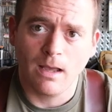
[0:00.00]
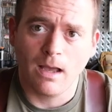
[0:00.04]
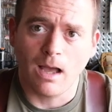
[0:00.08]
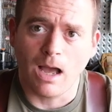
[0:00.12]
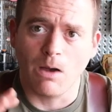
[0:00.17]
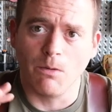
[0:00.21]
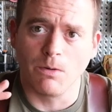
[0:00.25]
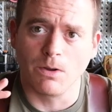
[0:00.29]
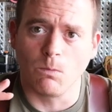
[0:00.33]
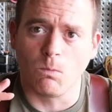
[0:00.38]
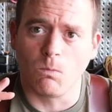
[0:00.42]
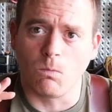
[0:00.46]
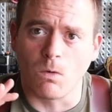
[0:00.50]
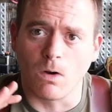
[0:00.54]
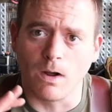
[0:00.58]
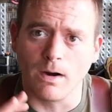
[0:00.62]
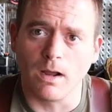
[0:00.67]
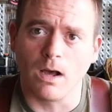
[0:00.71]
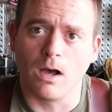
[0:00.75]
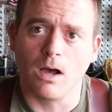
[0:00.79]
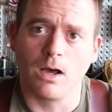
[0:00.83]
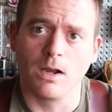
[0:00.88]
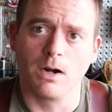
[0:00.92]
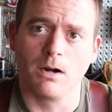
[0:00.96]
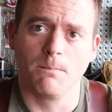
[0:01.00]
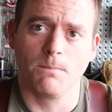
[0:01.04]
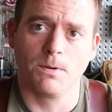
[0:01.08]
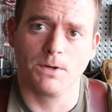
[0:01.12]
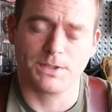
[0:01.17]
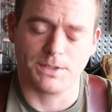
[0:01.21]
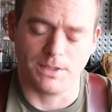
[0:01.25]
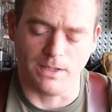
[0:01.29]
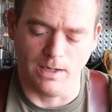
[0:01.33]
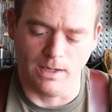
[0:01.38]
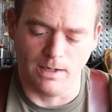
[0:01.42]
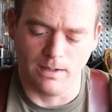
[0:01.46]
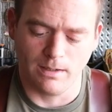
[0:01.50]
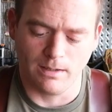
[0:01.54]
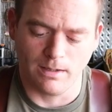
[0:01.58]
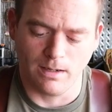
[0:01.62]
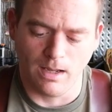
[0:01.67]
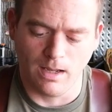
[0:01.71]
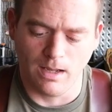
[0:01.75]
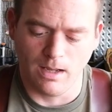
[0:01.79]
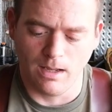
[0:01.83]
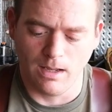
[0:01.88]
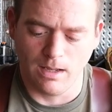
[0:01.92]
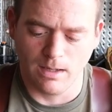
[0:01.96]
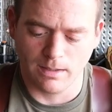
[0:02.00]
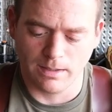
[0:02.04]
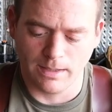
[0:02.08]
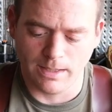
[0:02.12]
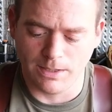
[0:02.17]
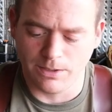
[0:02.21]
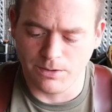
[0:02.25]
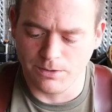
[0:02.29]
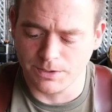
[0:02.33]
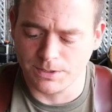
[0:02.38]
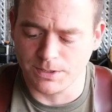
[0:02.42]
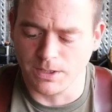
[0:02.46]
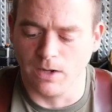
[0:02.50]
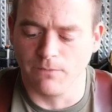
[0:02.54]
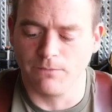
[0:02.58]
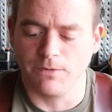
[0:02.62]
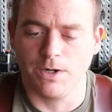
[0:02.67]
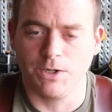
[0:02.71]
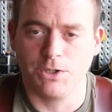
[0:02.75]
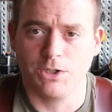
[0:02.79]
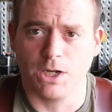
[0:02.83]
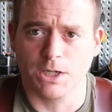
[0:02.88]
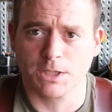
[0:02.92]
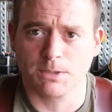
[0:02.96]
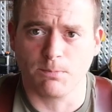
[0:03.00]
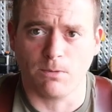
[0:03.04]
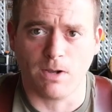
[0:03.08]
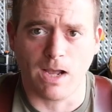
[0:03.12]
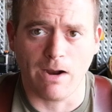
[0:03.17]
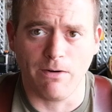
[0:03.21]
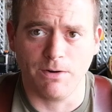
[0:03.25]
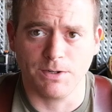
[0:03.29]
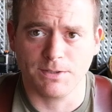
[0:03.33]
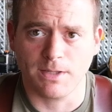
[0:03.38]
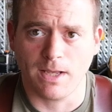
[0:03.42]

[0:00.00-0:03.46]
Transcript: I would 100% get yourself an adjustable iris.